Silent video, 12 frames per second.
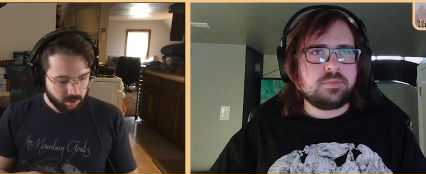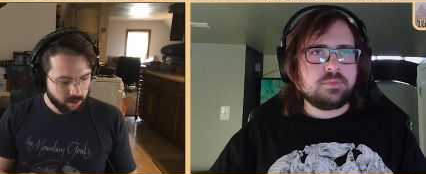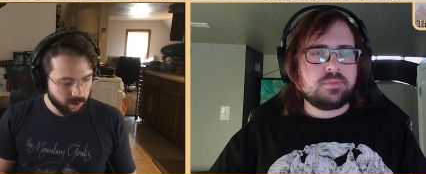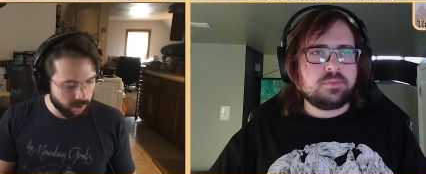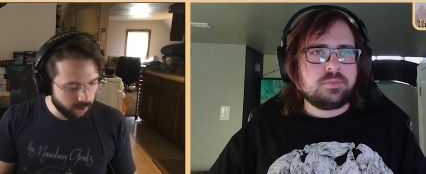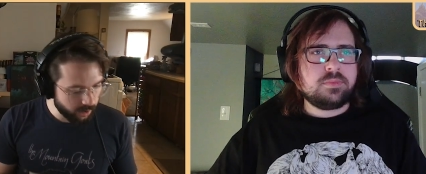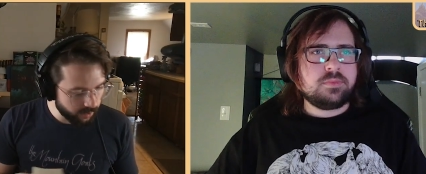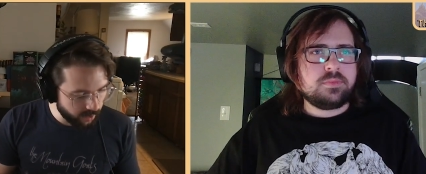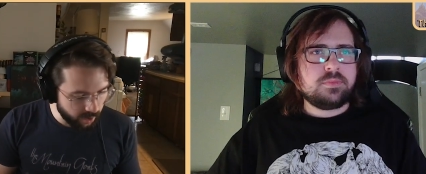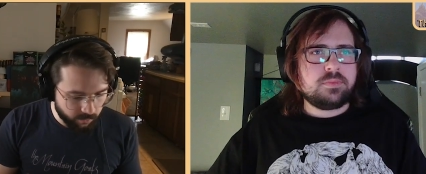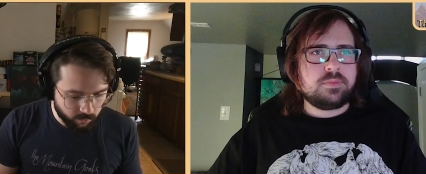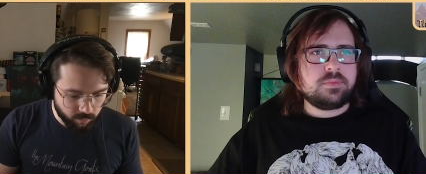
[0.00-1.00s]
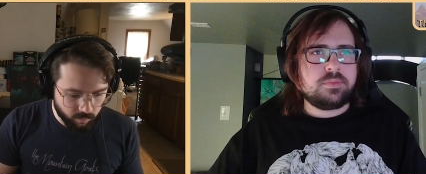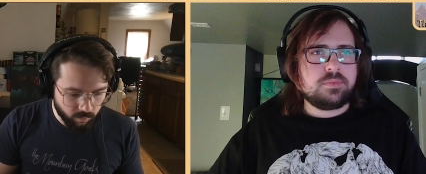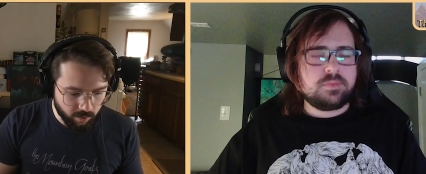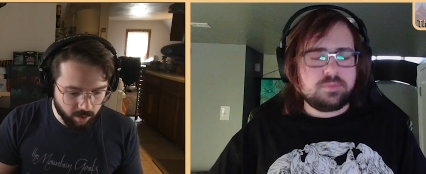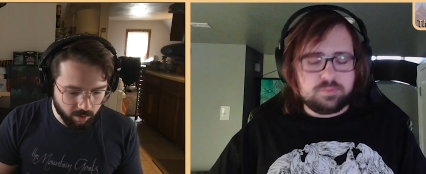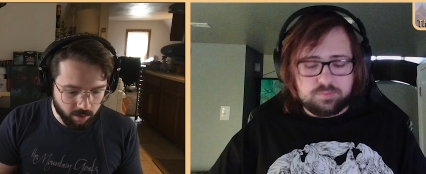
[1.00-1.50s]
Speaker 1: Uh, and then
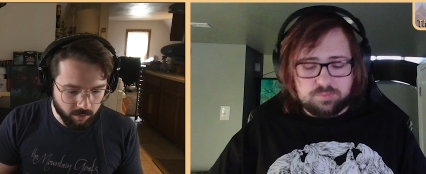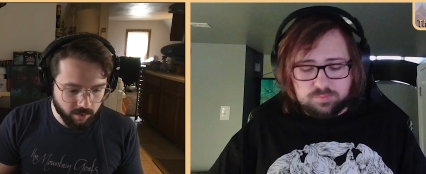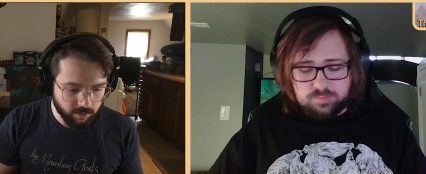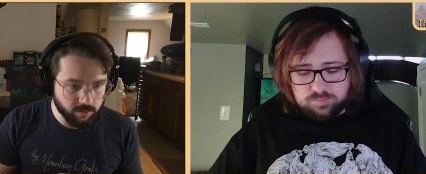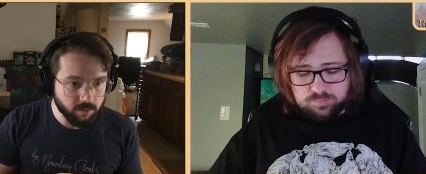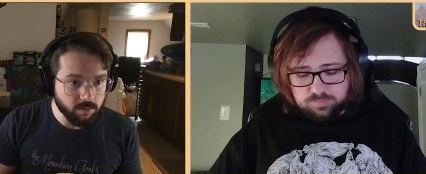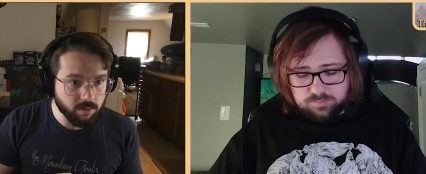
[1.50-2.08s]
we are going to